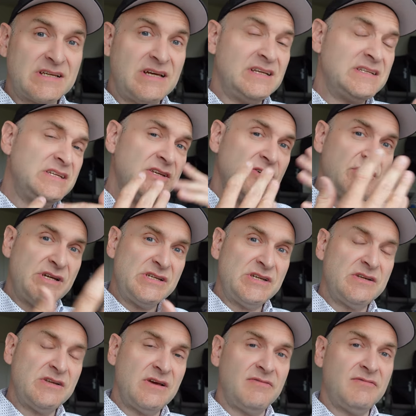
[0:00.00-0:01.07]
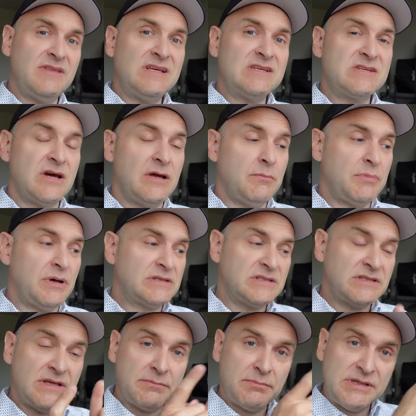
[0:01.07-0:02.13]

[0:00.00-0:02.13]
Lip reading: a continuation of this unboxing, then